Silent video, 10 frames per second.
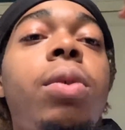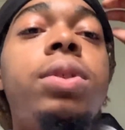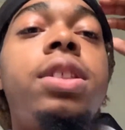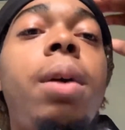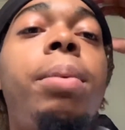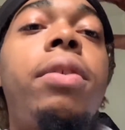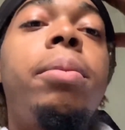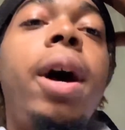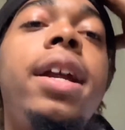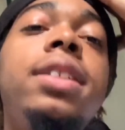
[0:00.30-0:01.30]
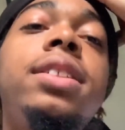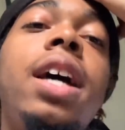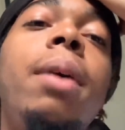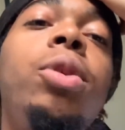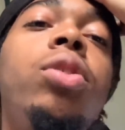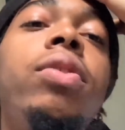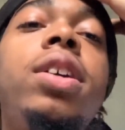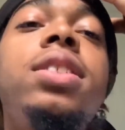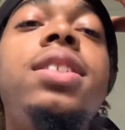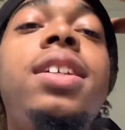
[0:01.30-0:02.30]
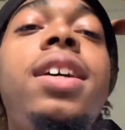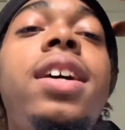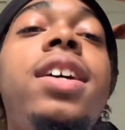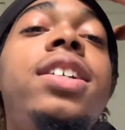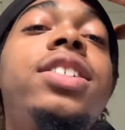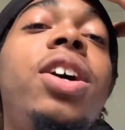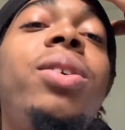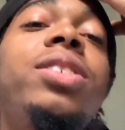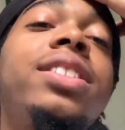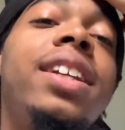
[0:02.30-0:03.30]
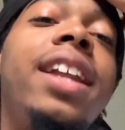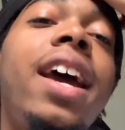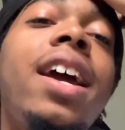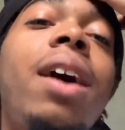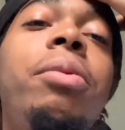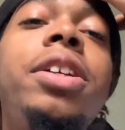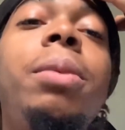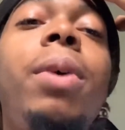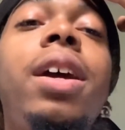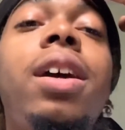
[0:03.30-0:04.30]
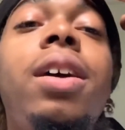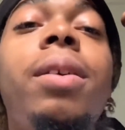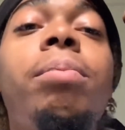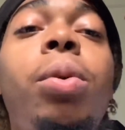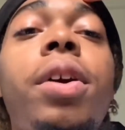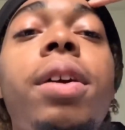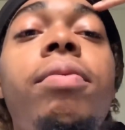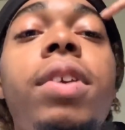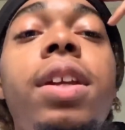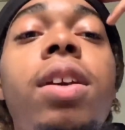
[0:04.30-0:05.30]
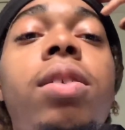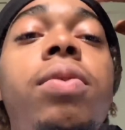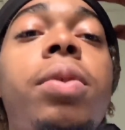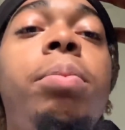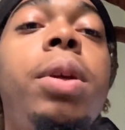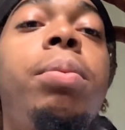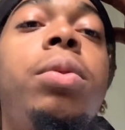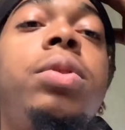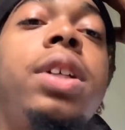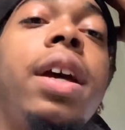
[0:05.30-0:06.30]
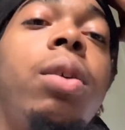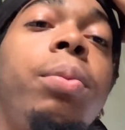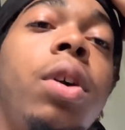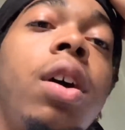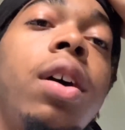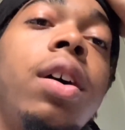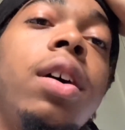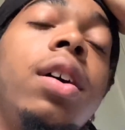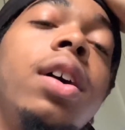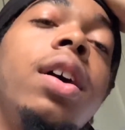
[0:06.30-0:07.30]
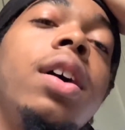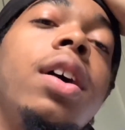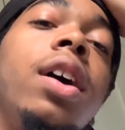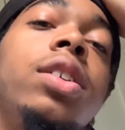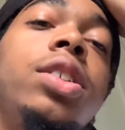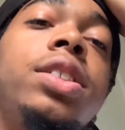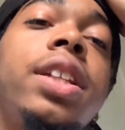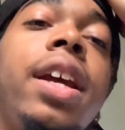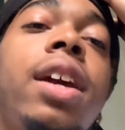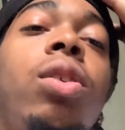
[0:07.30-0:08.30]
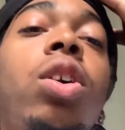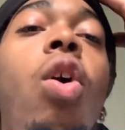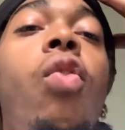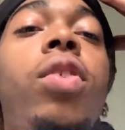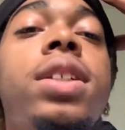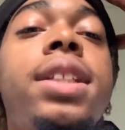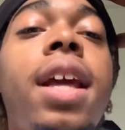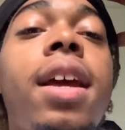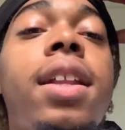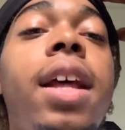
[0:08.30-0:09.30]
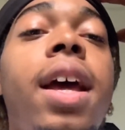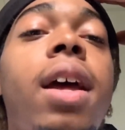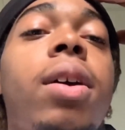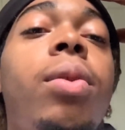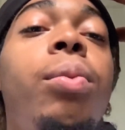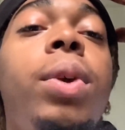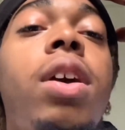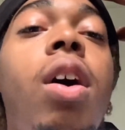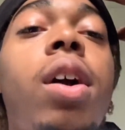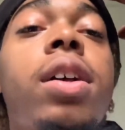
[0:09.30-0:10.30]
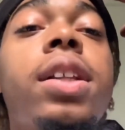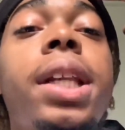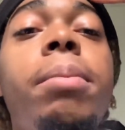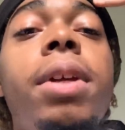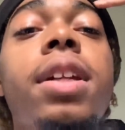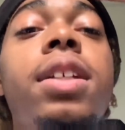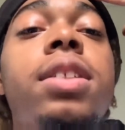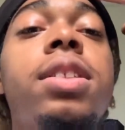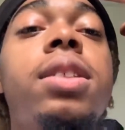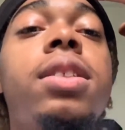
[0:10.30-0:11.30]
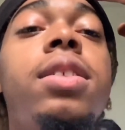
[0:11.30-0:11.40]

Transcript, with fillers: What's up everybody, it's Dom Universe. So today I wanted to make an important video for people to help y'all understand or overstand that we are limitless.